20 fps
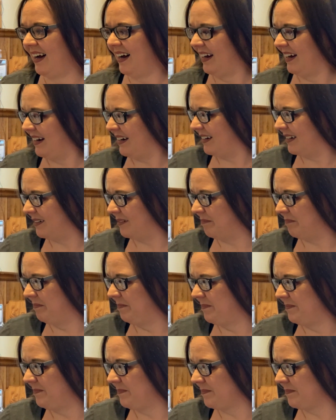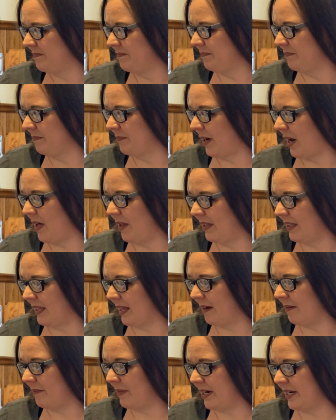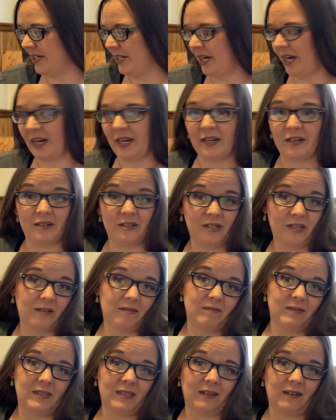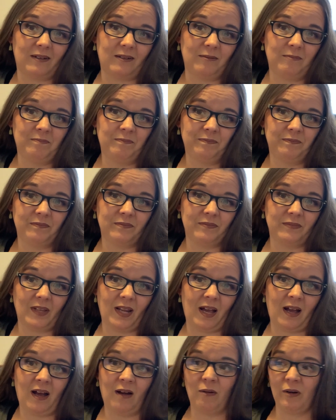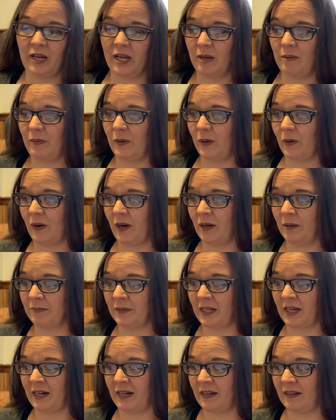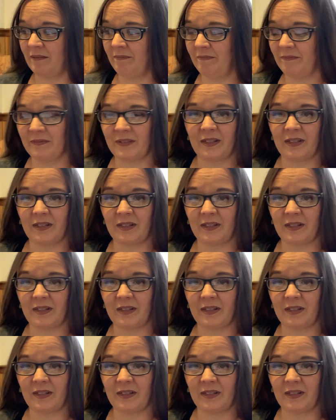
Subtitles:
But all of that may change, so I will keep you updated.